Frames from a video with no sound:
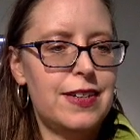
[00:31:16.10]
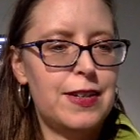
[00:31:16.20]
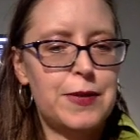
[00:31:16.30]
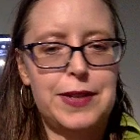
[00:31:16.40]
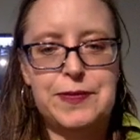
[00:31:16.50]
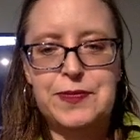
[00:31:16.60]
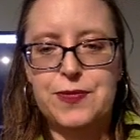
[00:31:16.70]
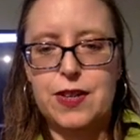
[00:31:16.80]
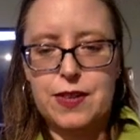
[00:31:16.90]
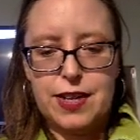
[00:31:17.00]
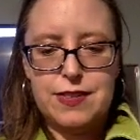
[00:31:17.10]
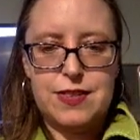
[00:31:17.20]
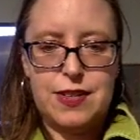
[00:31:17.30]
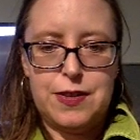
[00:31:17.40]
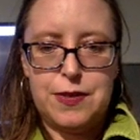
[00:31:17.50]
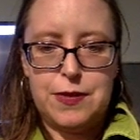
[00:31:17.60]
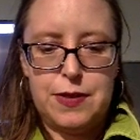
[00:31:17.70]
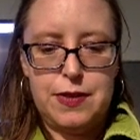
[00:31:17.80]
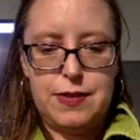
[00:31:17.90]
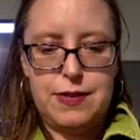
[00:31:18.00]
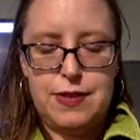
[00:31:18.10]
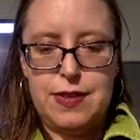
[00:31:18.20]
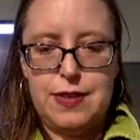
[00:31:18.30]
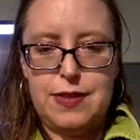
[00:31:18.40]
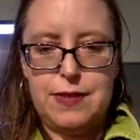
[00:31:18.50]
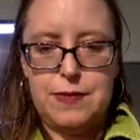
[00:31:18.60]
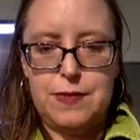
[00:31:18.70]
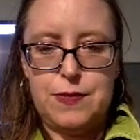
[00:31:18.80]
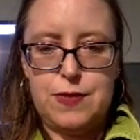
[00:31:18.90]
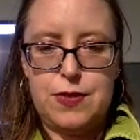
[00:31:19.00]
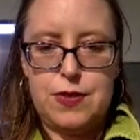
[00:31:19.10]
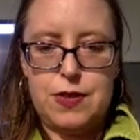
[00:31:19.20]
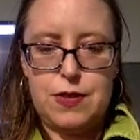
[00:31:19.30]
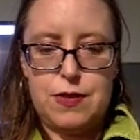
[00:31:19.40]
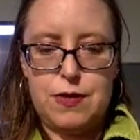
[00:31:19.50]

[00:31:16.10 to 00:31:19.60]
Anyway, okay, so, so